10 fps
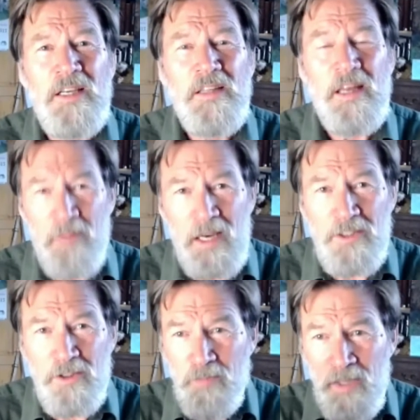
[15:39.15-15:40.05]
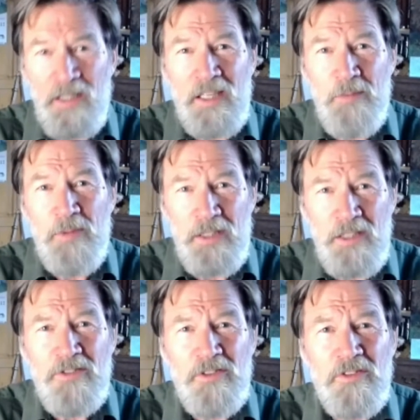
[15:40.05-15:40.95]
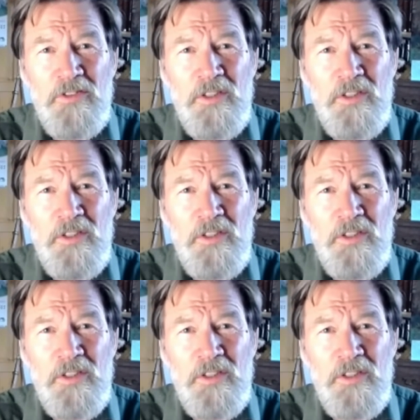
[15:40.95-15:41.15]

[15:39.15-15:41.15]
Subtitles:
That might just mean keeping a distance.